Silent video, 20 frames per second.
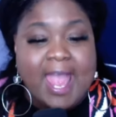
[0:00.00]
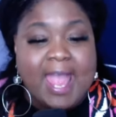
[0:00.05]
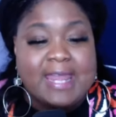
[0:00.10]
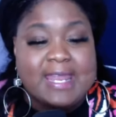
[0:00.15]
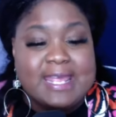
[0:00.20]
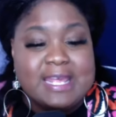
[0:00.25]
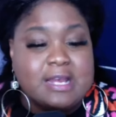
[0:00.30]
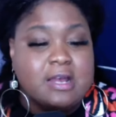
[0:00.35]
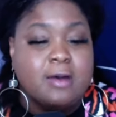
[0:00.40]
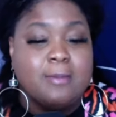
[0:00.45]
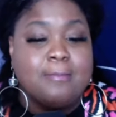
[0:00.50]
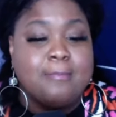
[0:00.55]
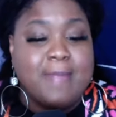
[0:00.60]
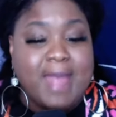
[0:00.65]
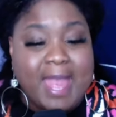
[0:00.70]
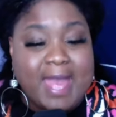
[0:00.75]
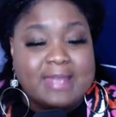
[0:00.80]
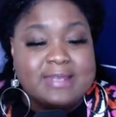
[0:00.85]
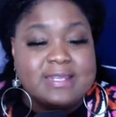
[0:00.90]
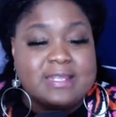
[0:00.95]
And he
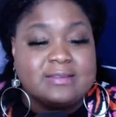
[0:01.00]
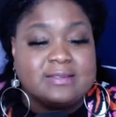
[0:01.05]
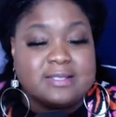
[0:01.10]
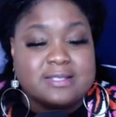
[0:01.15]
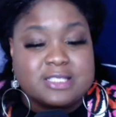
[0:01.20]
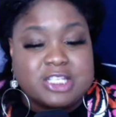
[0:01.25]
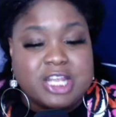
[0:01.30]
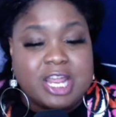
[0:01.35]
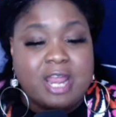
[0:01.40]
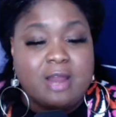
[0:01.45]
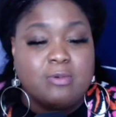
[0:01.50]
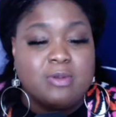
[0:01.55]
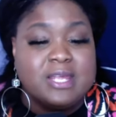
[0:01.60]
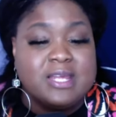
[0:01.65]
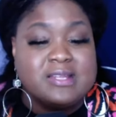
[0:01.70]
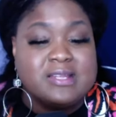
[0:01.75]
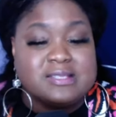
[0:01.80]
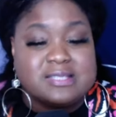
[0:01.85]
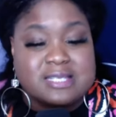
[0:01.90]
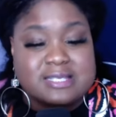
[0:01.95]
commanded the
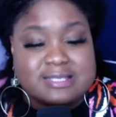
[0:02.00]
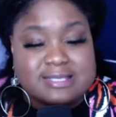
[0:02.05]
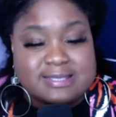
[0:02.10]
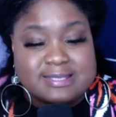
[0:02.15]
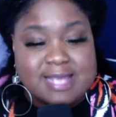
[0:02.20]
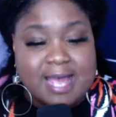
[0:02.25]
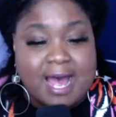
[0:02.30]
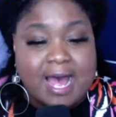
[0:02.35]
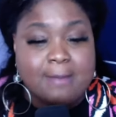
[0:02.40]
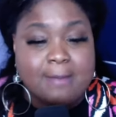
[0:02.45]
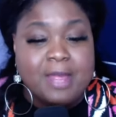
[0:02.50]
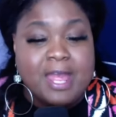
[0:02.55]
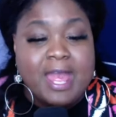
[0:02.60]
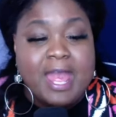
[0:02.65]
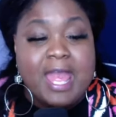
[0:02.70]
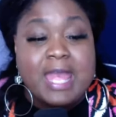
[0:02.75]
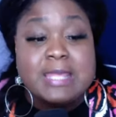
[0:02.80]
chariot to stop,